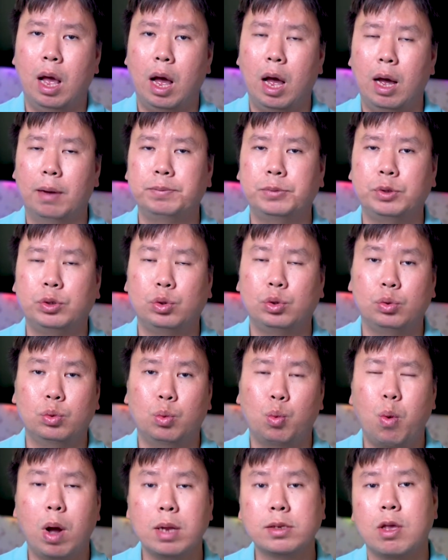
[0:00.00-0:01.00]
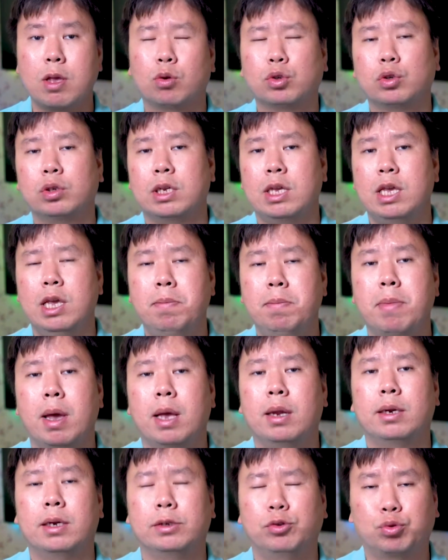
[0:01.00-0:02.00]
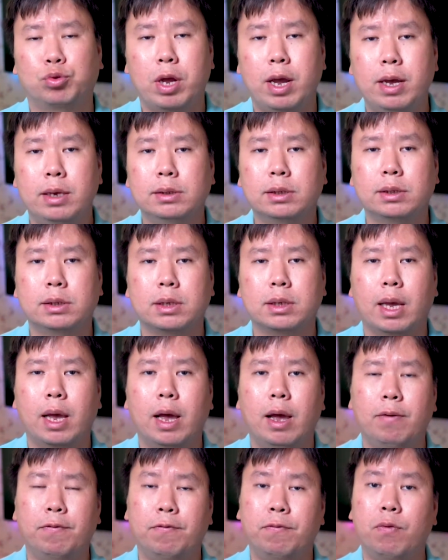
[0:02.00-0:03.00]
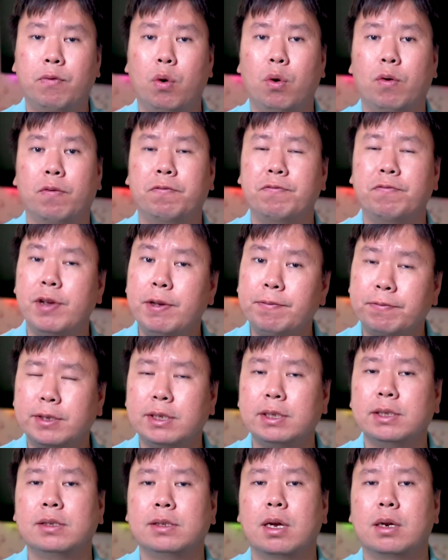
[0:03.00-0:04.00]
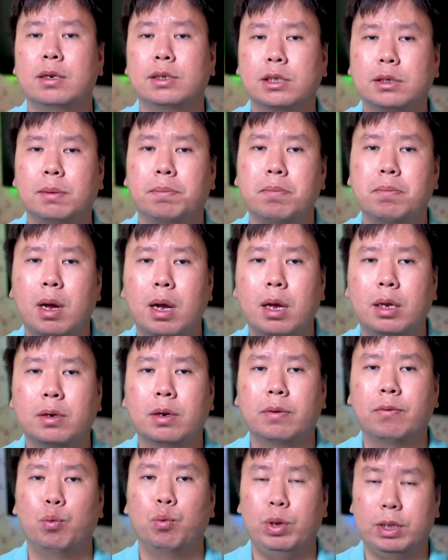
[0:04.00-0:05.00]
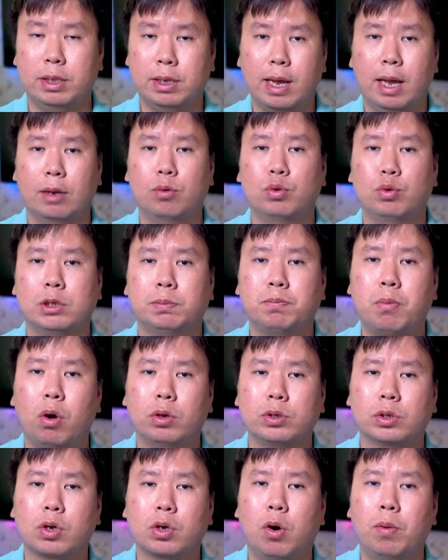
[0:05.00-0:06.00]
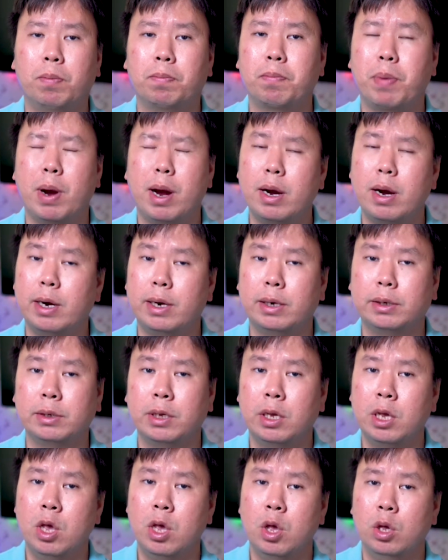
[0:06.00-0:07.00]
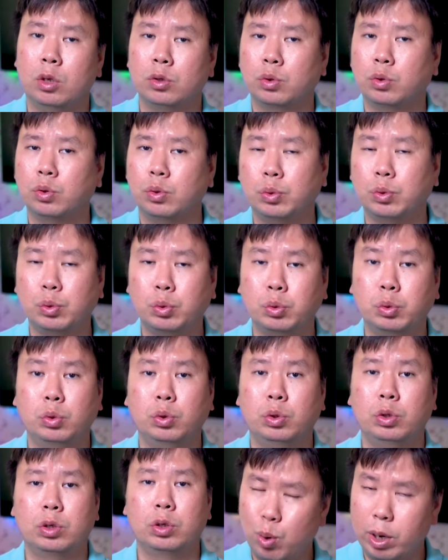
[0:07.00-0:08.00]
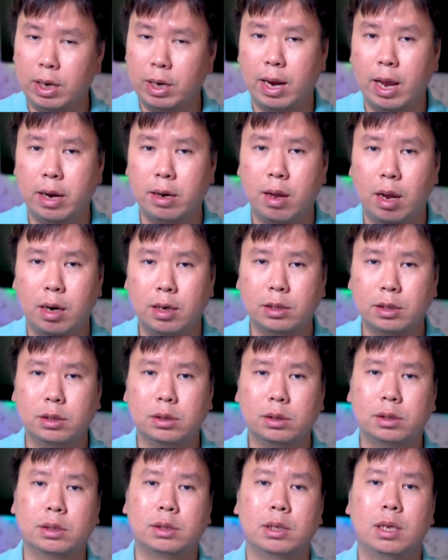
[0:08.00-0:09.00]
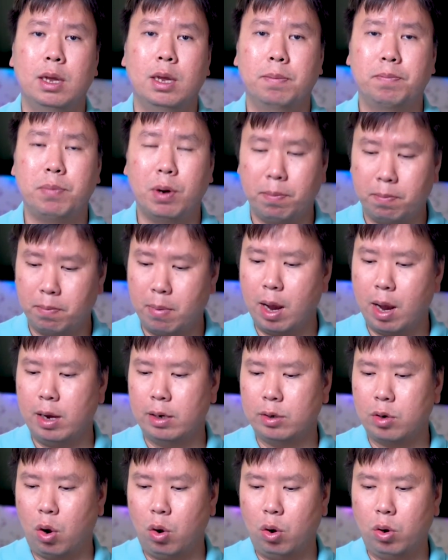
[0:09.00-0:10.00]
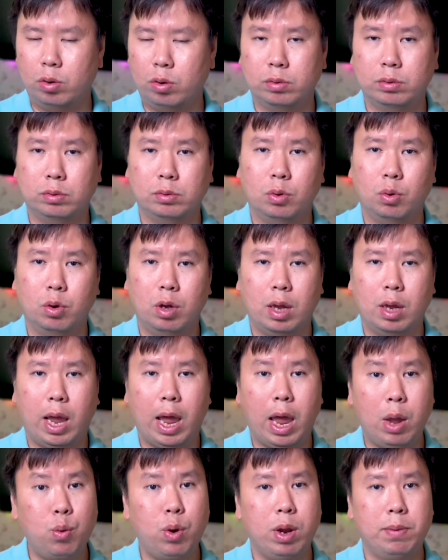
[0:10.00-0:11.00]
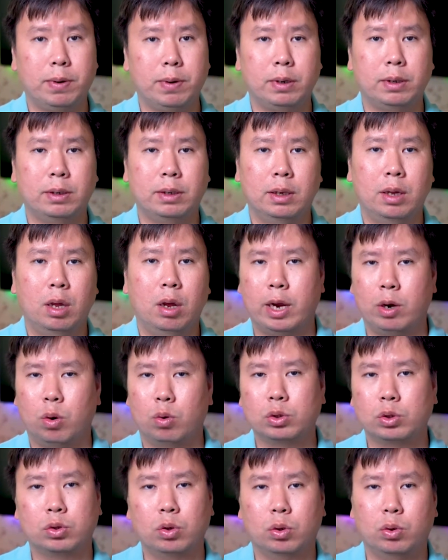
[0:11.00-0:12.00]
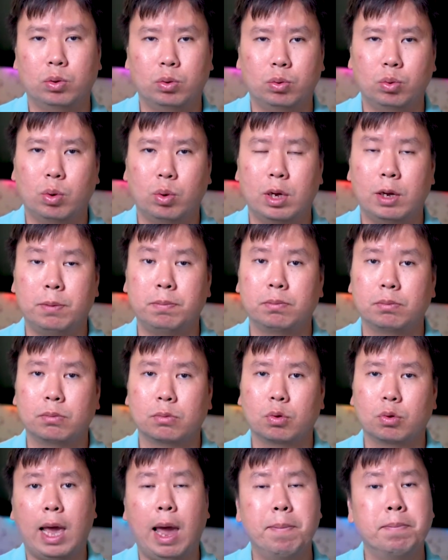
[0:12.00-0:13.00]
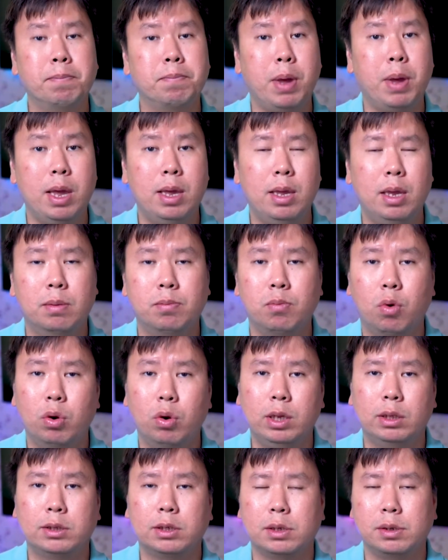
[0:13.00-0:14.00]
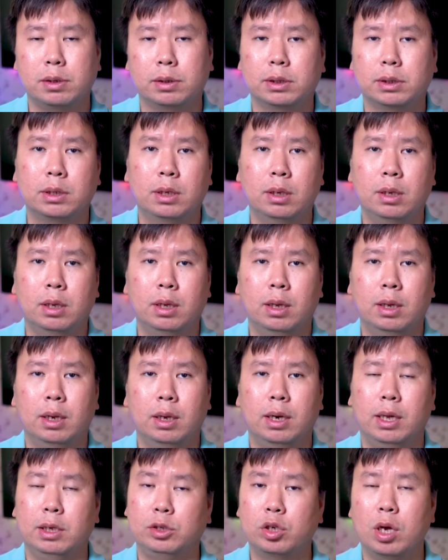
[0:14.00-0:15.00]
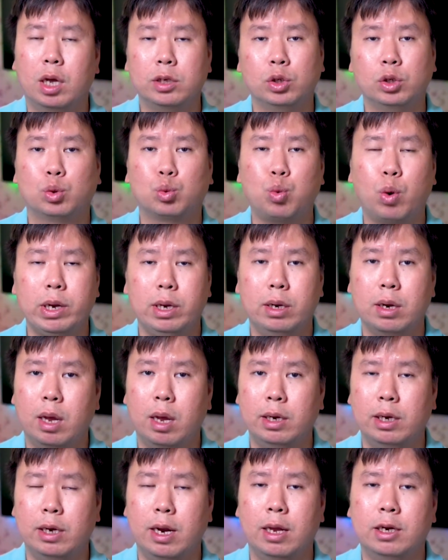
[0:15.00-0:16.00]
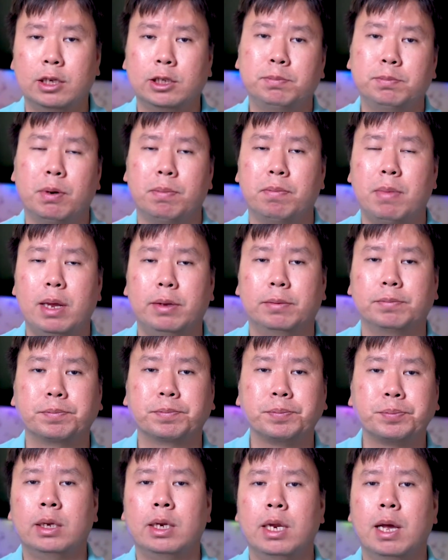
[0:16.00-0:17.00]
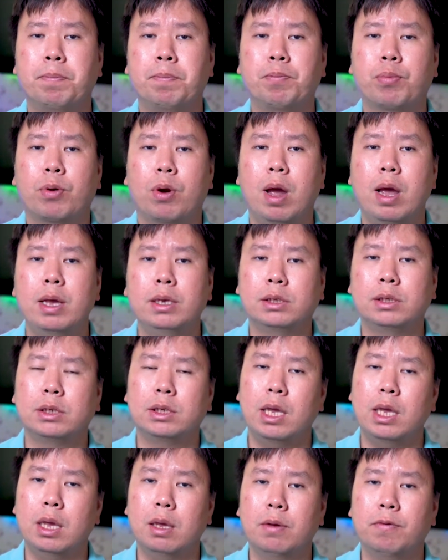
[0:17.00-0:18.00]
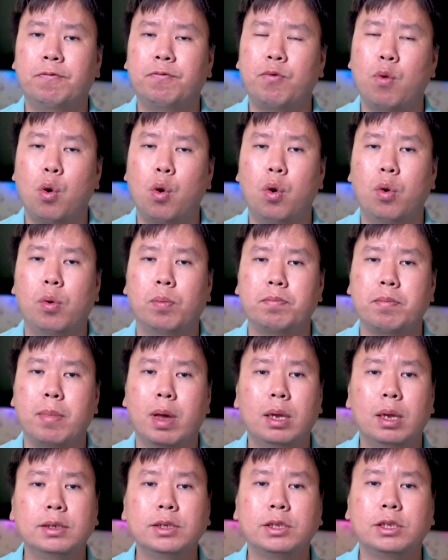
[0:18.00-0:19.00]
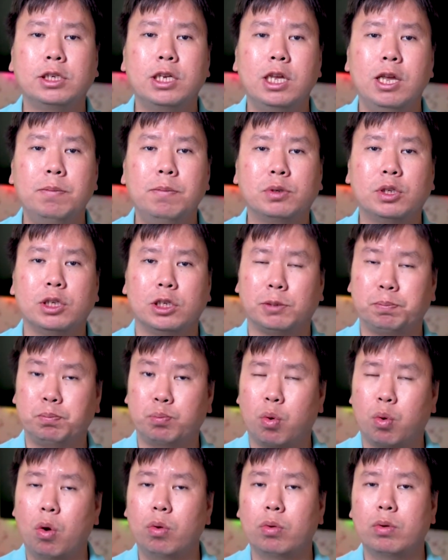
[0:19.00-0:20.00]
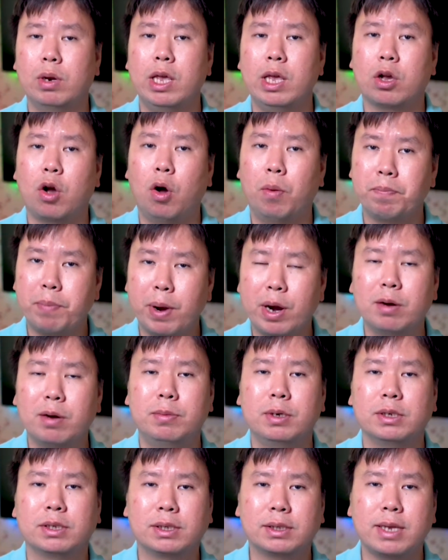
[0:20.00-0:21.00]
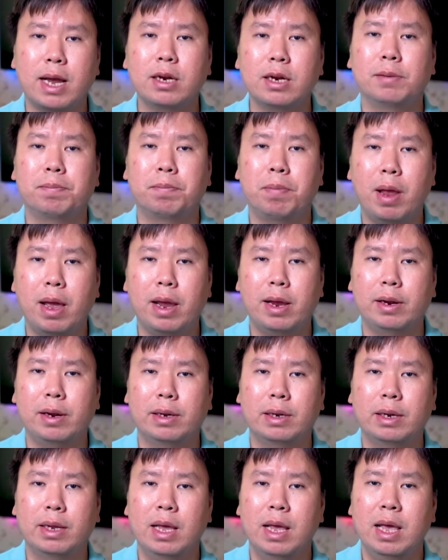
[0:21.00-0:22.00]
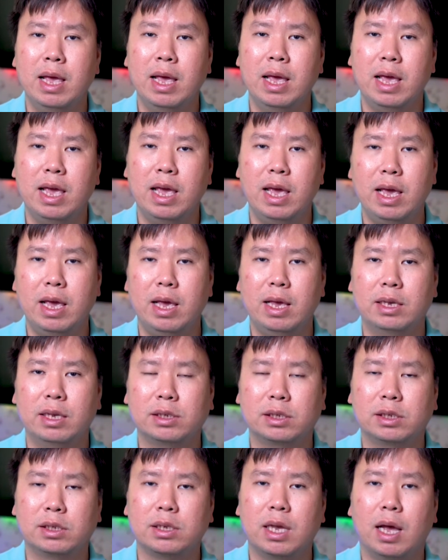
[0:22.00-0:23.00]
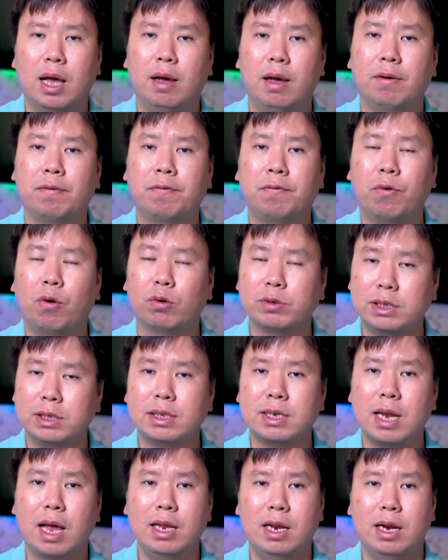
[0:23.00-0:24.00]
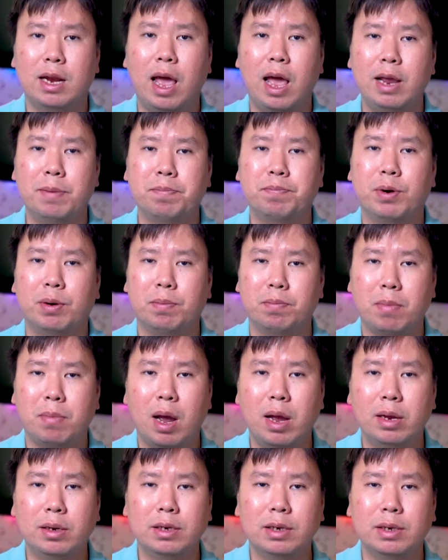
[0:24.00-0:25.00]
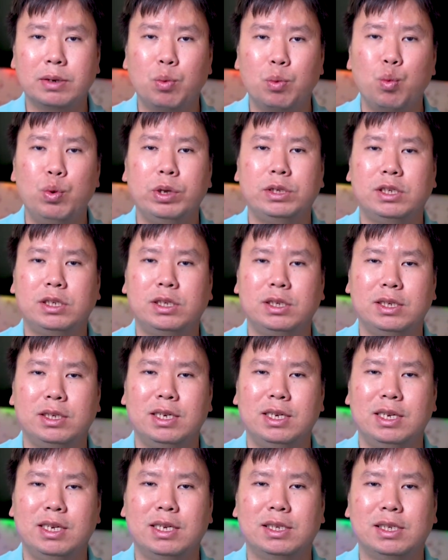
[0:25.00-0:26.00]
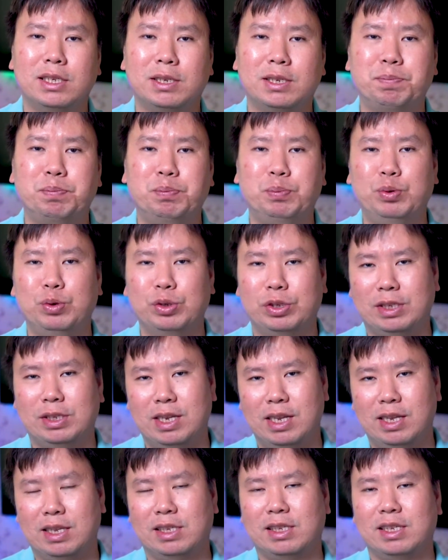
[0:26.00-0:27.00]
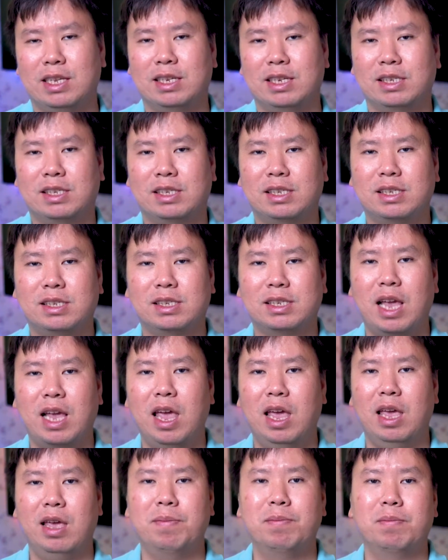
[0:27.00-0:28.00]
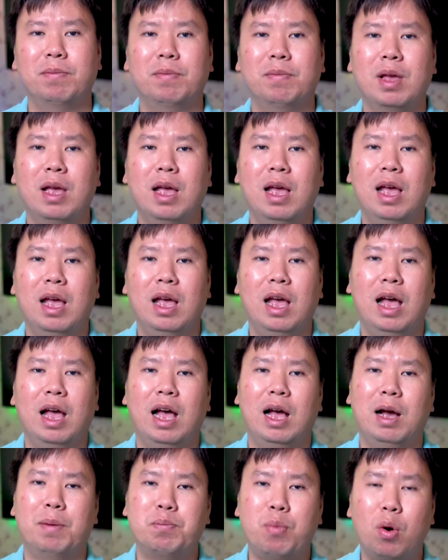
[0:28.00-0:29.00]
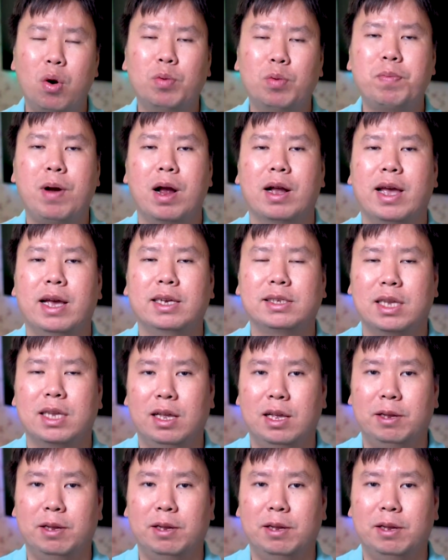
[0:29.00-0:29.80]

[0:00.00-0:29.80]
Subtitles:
up to 1,000 email address for $15 a month with GetResponse, compared to $29 per month on Aweber, and also campaign monitors. They charge you $29 per month. The pricing for MailChimp is broadly comparable. Standard plan is $14.99 per month, which is put it the same ballpark as